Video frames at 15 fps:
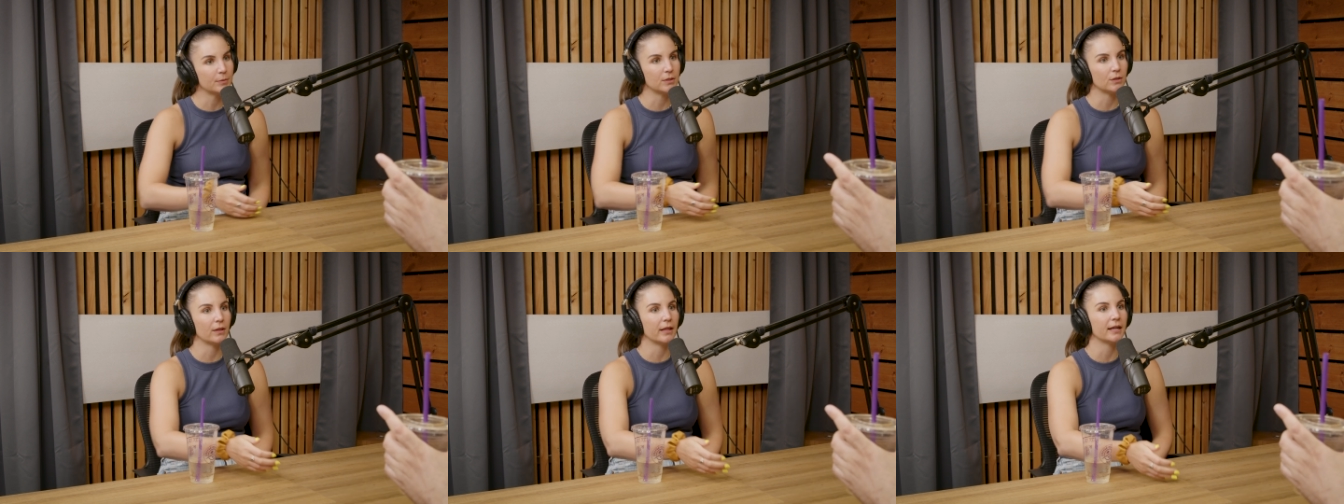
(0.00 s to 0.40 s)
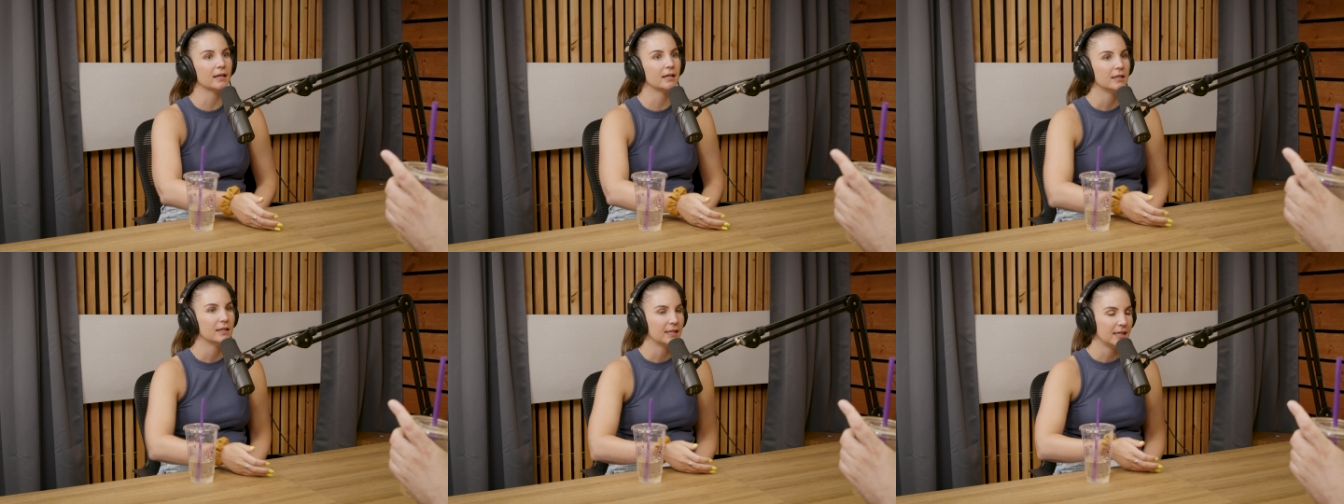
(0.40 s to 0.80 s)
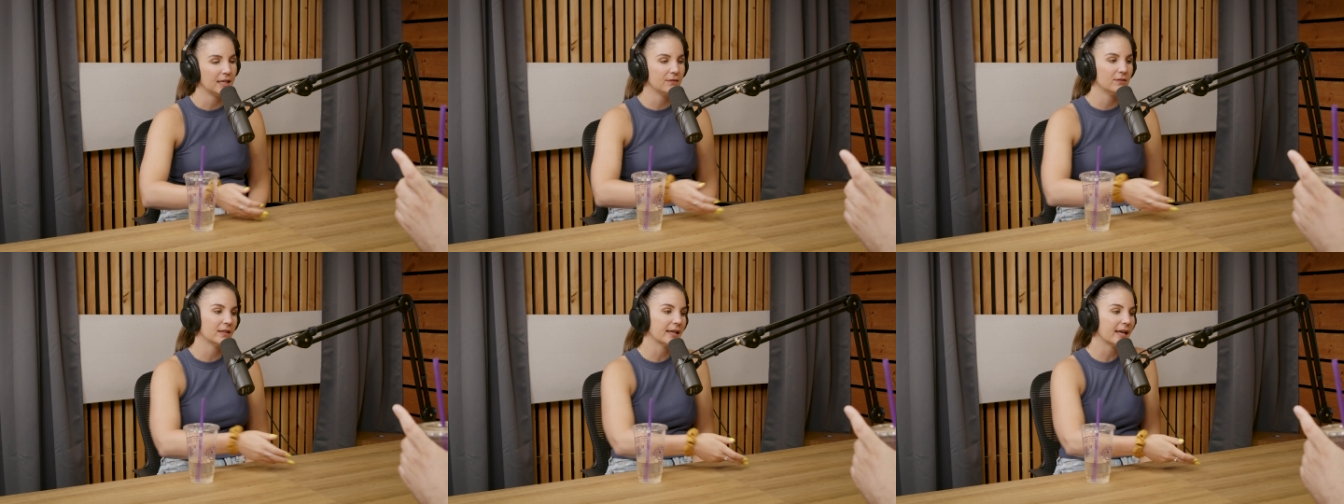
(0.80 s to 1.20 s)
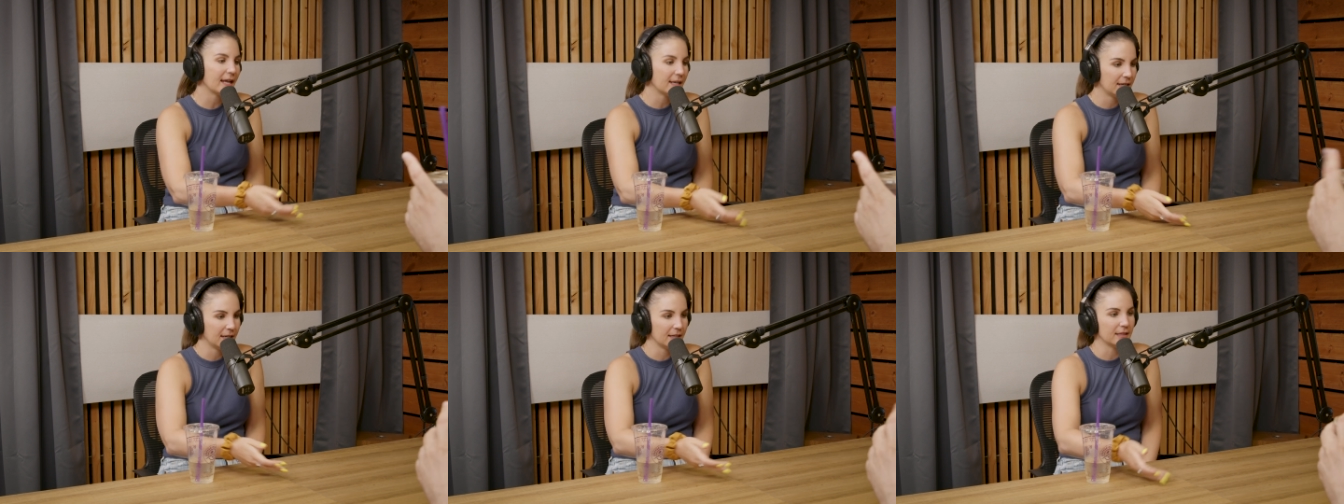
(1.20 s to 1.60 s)
So even
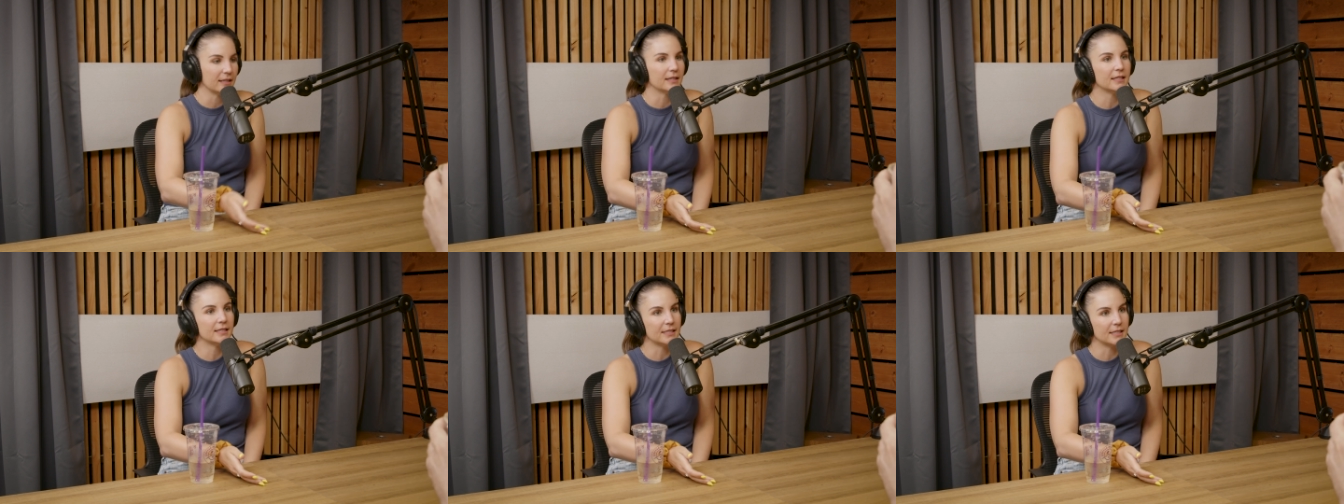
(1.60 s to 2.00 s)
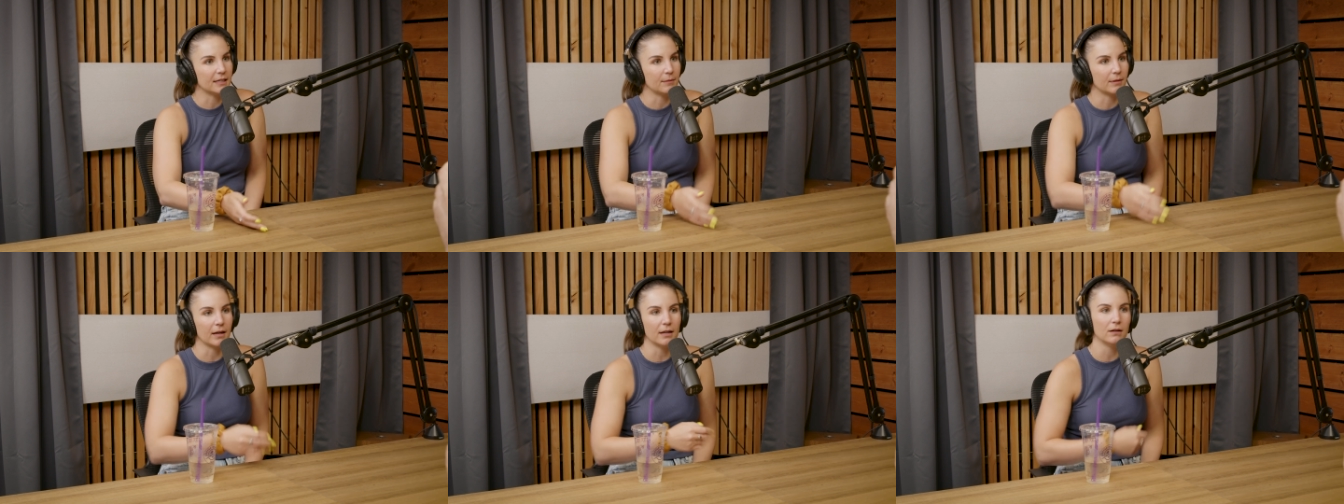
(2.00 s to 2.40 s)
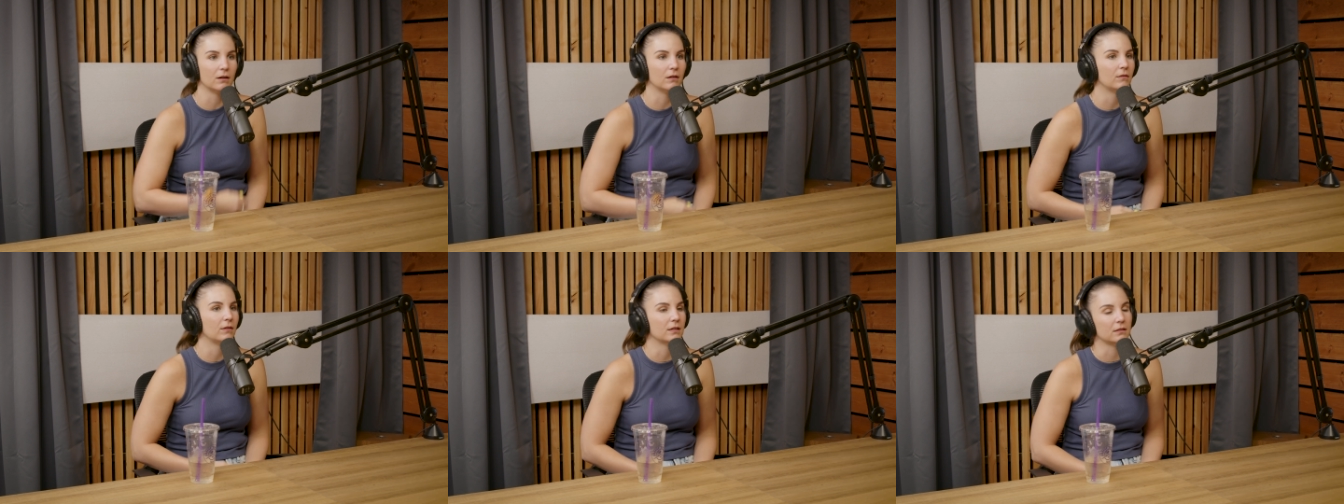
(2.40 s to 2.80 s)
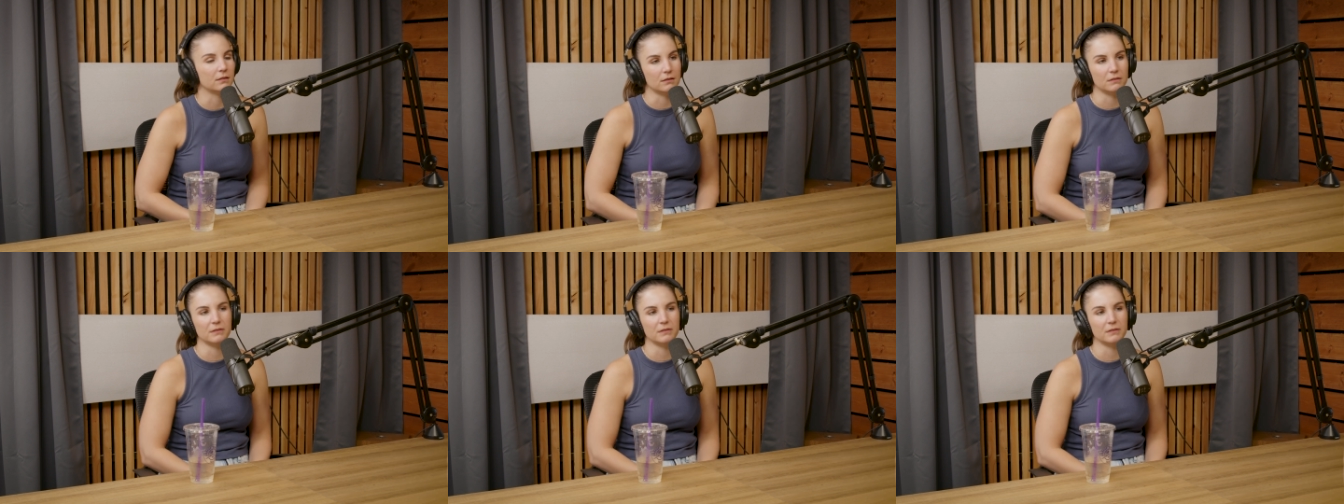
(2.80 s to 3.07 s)
editing and then listening, I'm like, I don't want to do